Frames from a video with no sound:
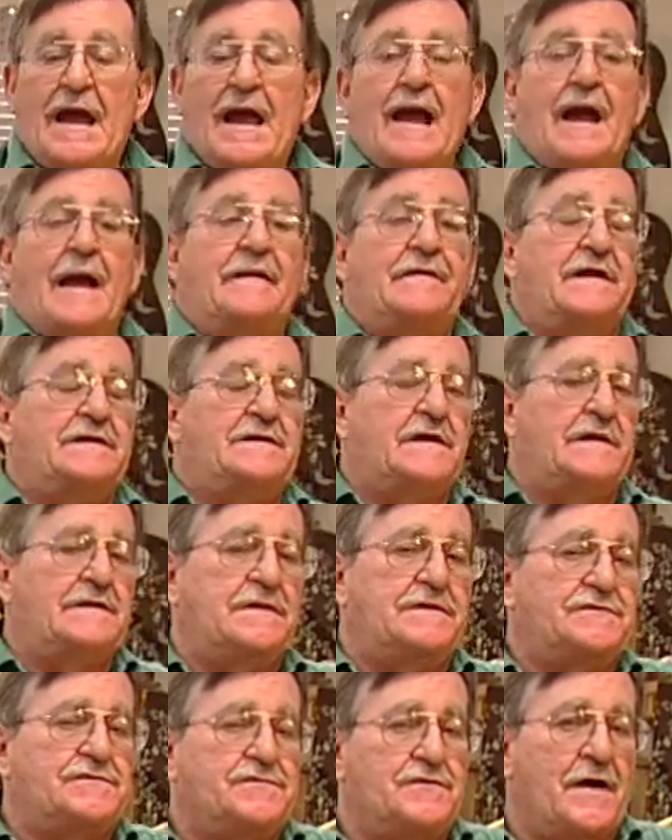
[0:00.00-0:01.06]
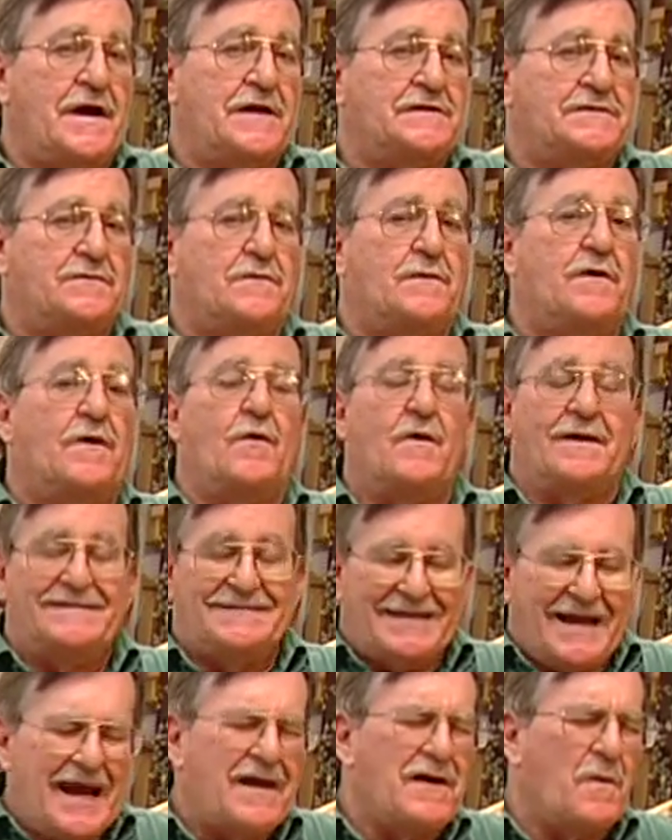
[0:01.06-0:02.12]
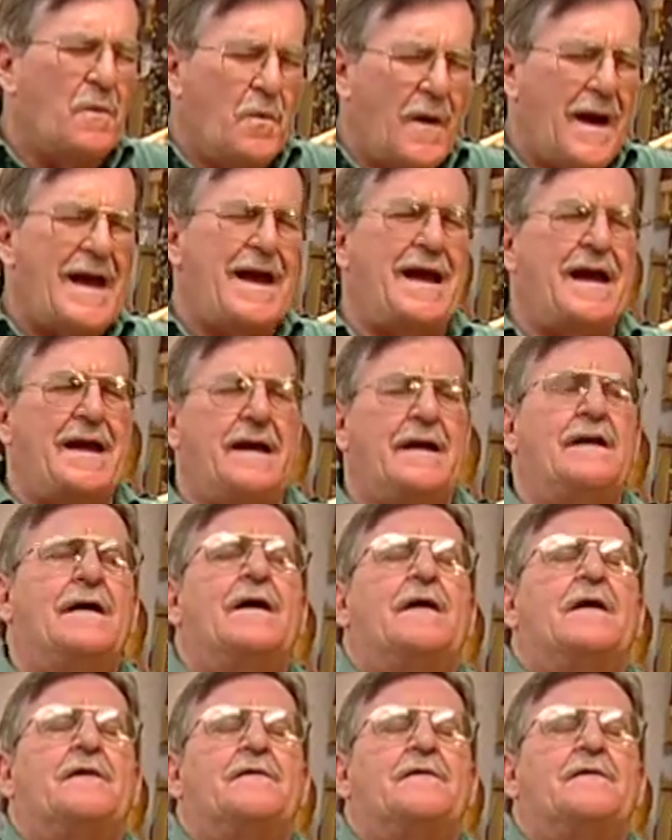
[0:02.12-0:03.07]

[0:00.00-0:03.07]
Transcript: and they tend to transfer or take away